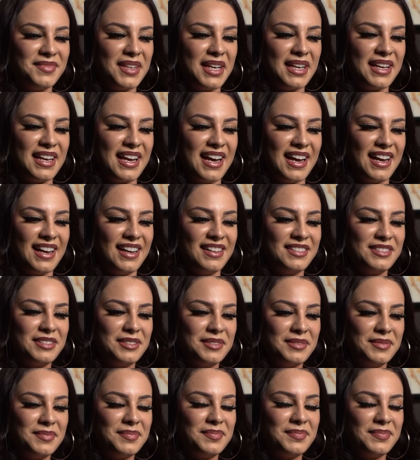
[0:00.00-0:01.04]
yeah,
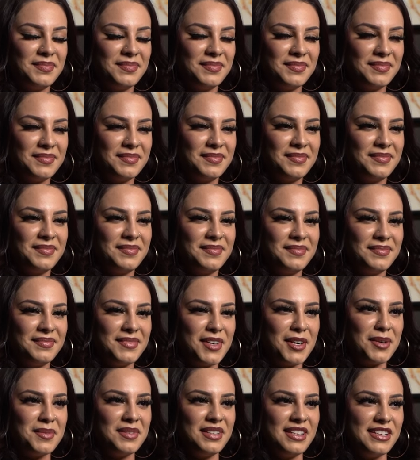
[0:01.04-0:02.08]

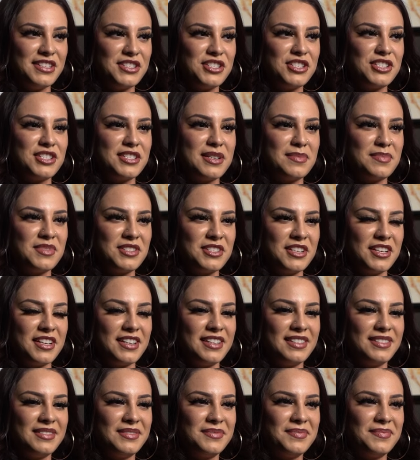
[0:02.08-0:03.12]
our relationship's
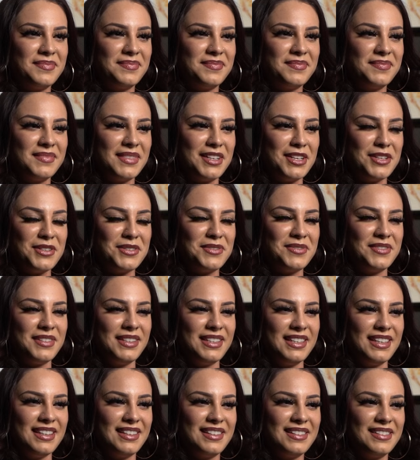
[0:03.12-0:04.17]
good. And
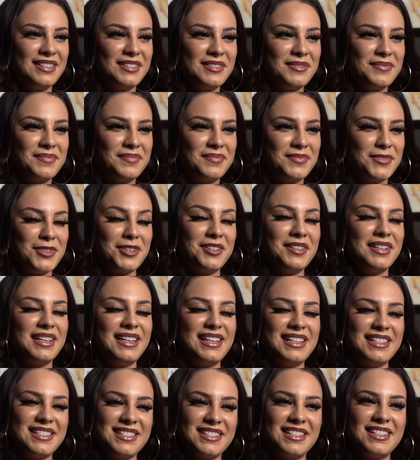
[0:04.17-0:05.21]
hopefully, well,
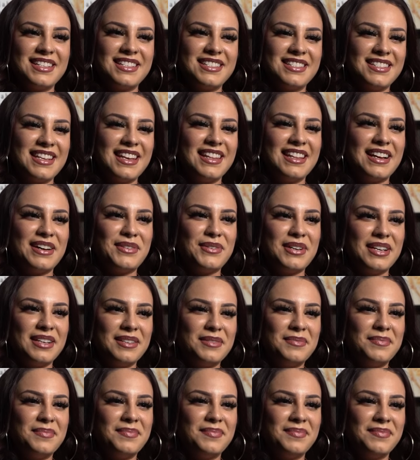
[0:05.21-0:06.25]
it is going to stay that
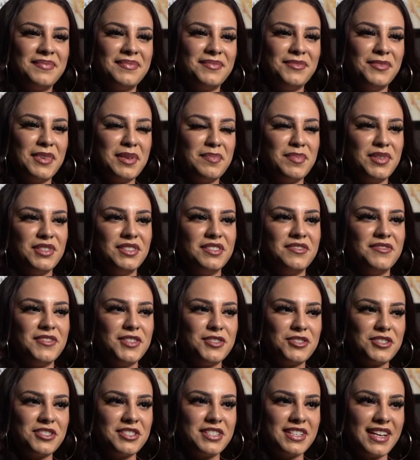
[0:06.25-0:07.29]
way. We build a
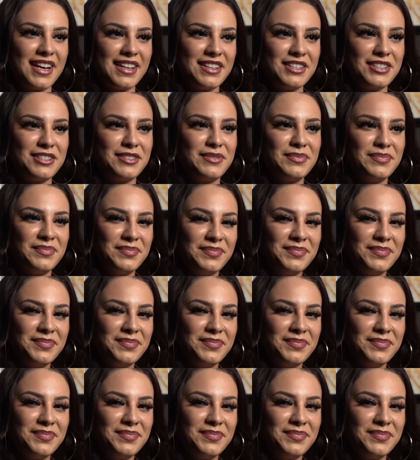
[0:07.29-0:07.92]
future together.